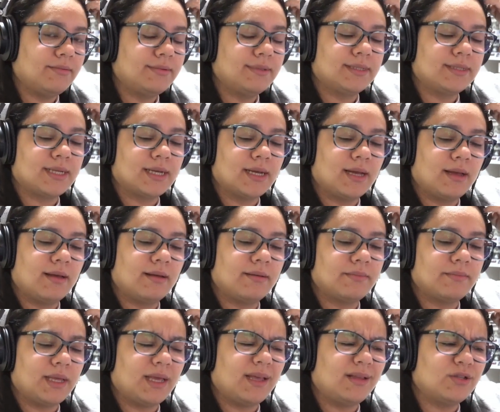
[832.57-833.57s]
was an
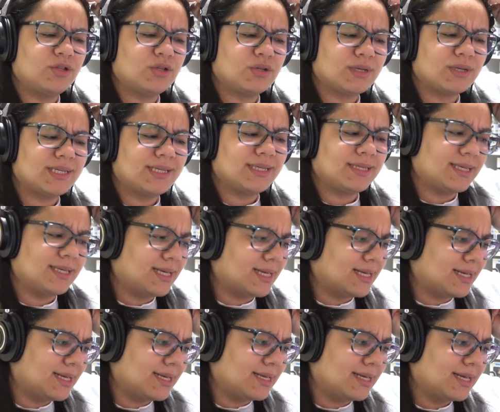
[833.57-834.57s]

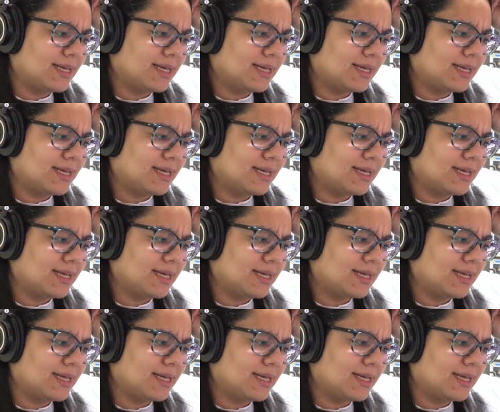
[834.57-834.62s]
interesting